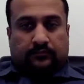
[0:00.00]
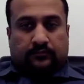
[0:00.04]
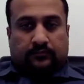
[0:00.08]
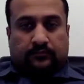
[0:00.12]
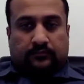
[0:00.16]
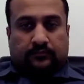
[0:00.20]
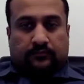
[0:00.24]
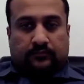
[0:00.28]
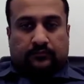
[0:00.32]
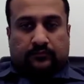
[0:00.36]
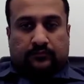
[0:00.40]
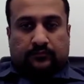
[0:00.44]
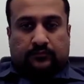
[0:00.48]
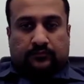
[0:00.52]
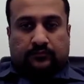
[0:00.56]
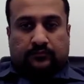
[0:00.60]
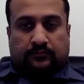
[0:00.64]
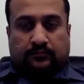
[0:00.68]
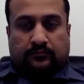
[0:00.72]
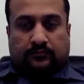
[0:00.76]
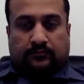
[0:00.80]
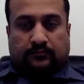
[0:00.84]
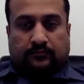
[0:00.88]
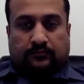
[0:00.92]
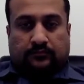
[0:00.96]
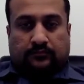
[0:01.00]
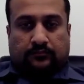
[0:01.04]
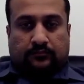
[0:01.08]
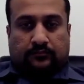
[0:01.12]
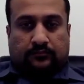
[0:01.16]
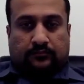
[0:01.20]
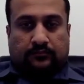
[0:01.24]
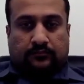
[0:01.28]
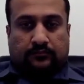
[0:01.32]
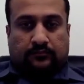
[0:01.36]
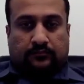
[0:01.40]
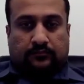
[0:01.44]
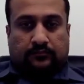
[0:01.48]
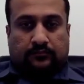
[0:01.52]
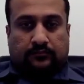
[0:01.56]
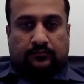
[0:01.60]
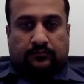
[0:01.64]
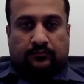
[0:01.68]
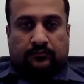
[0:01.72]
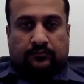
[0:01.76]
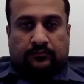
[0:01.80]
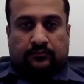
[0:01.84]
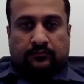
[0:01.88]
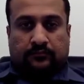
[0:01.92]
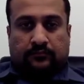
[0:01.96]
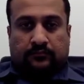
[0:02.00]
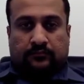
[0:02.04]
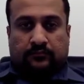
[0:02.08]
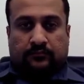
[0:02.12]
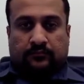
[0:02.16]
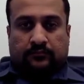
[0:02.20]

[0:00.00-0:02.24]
This person isn't speaking.